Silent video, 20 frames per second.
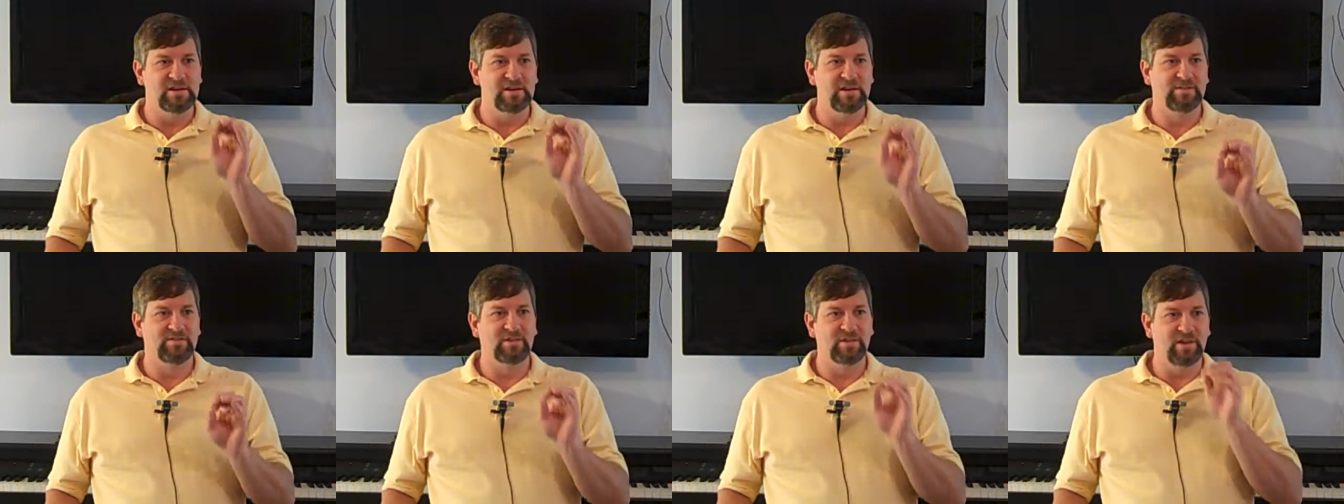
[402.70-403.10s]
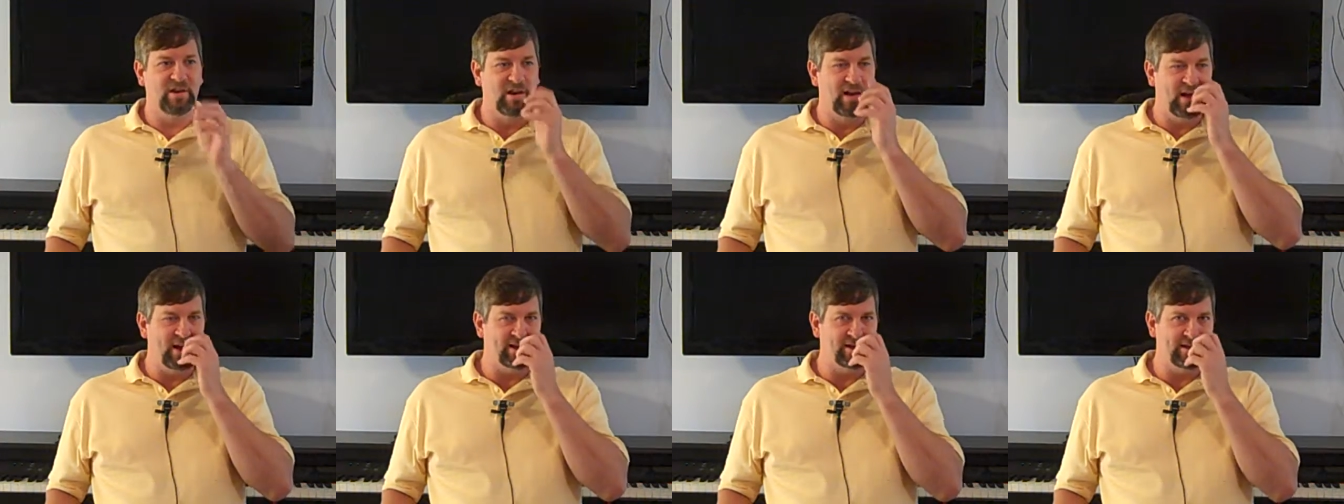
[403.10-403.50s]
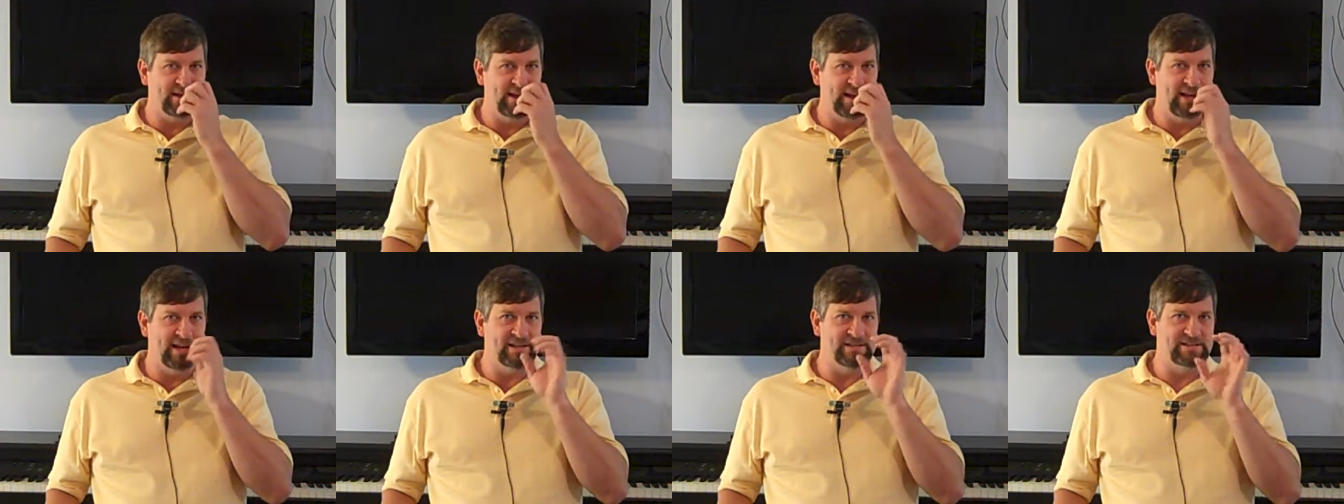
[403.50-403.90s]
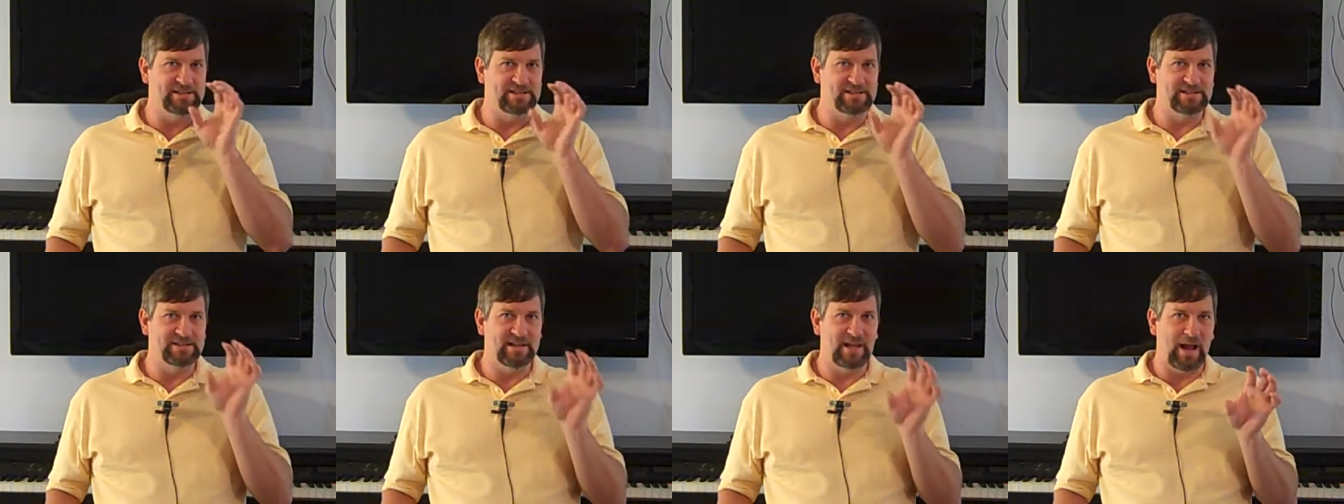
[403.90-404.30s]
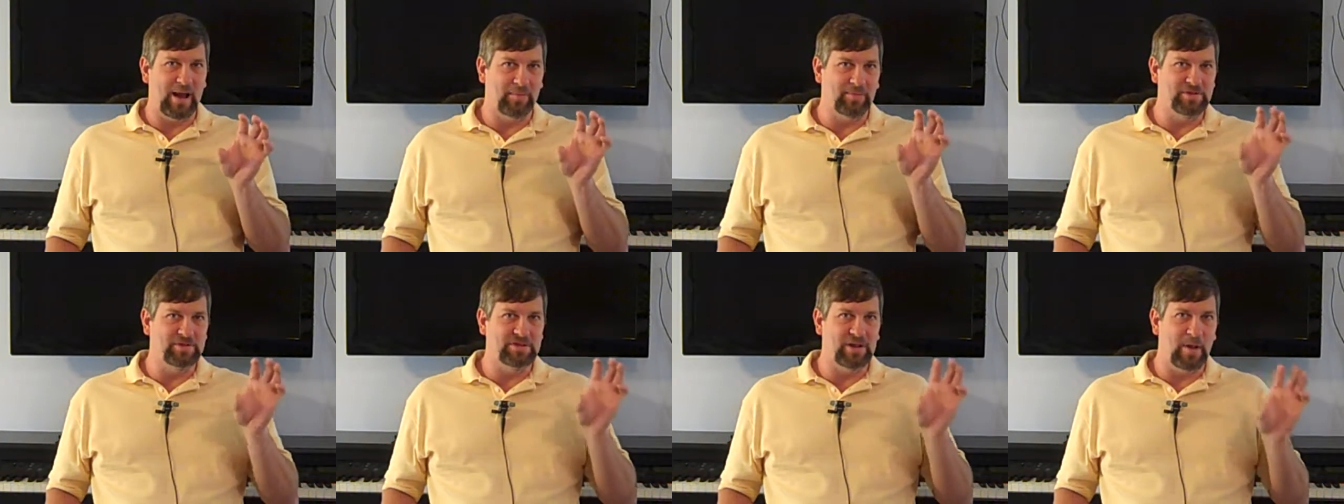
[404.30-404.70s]
Nevertheless, He has
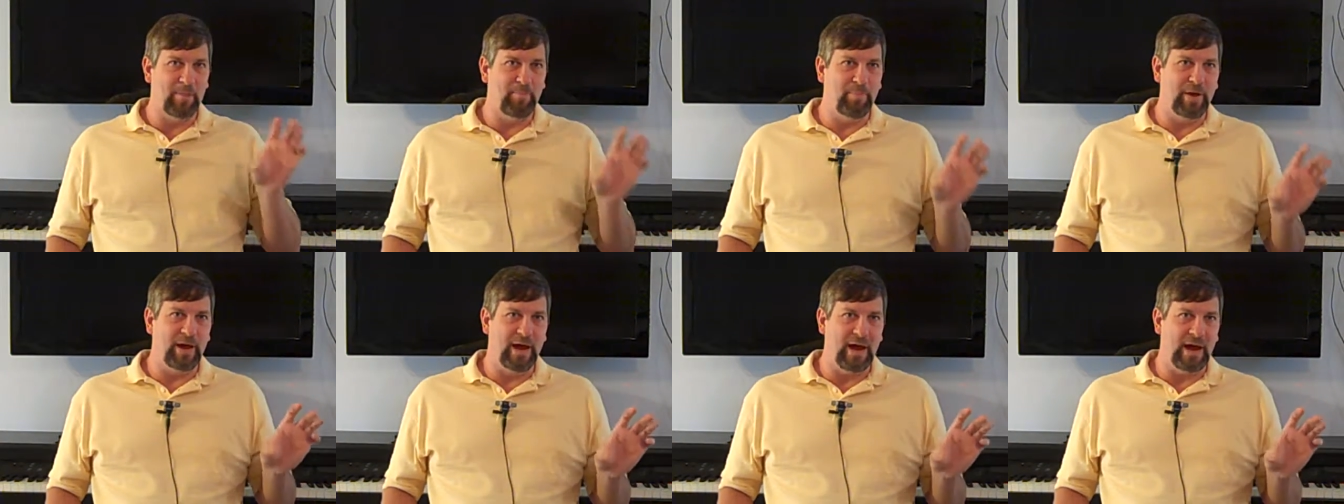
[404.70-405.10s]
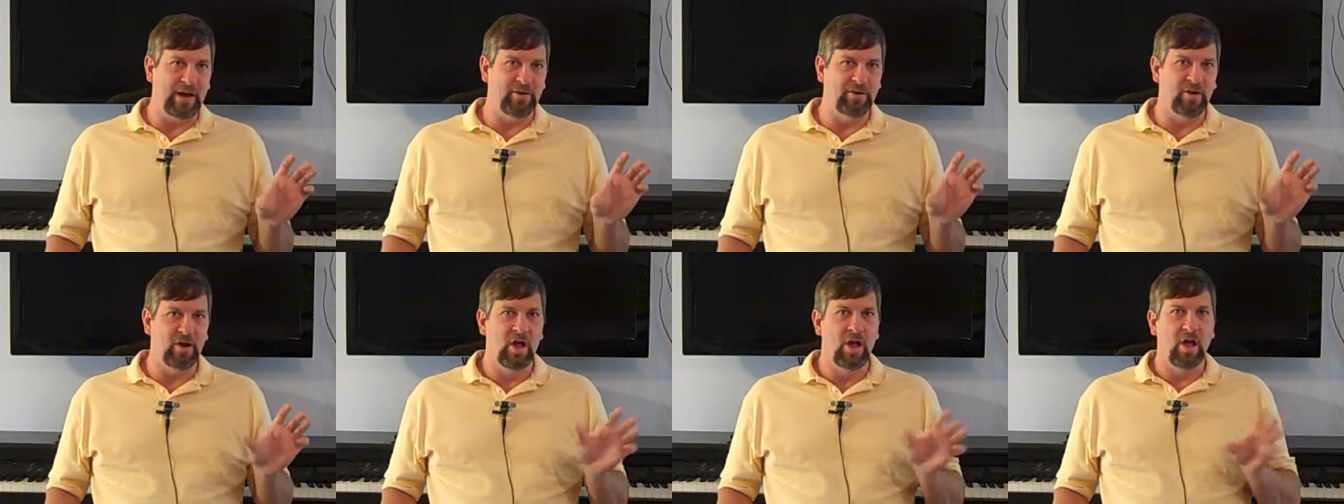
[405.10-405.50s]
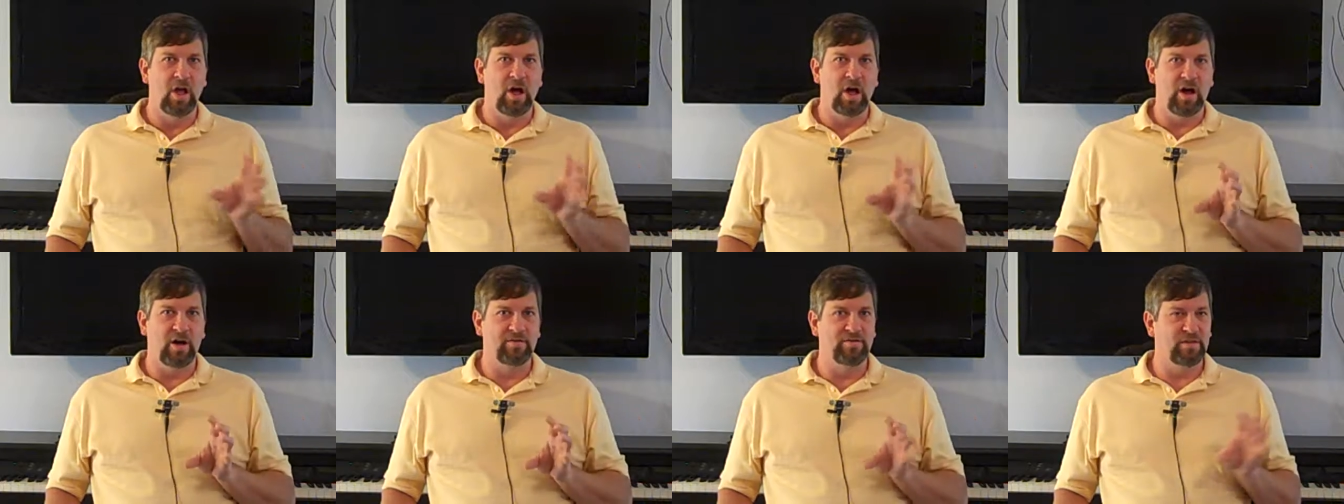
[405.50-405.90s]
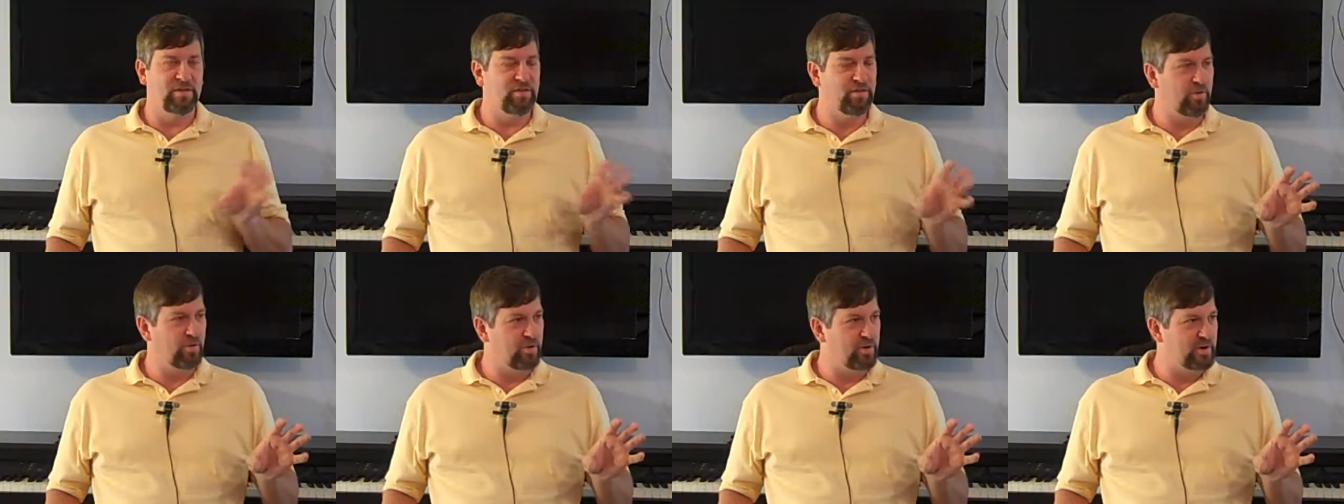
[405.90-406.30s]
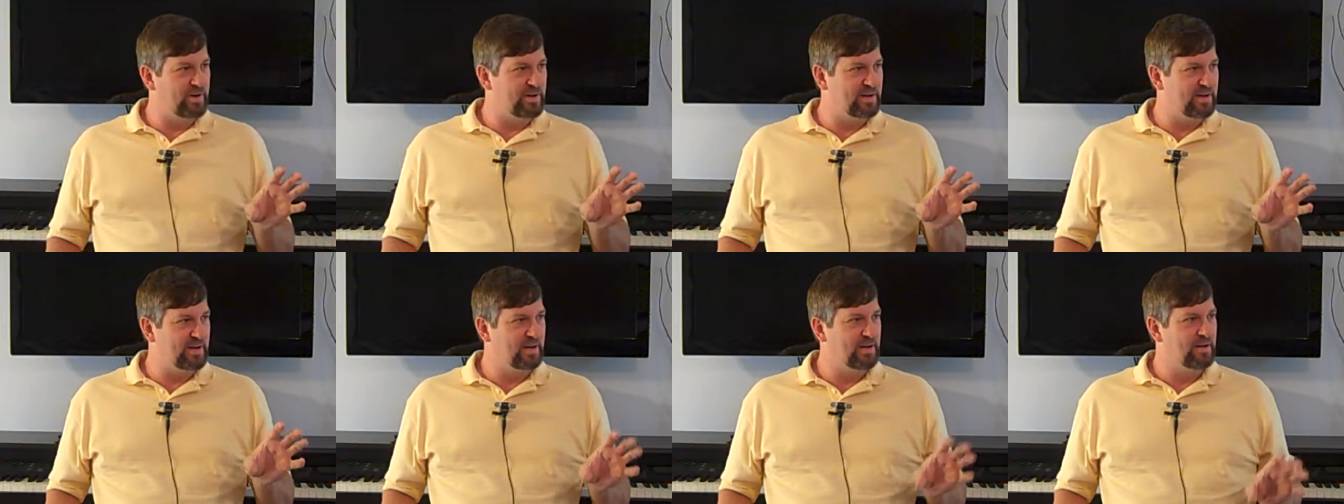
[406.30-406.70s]
established a pattern of
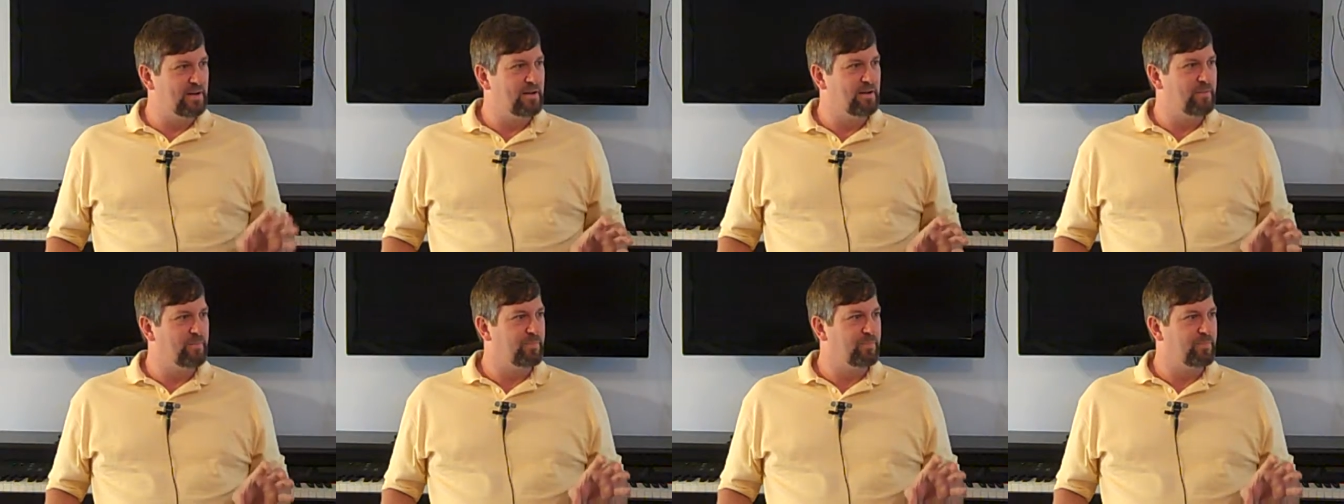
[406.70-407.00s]
authority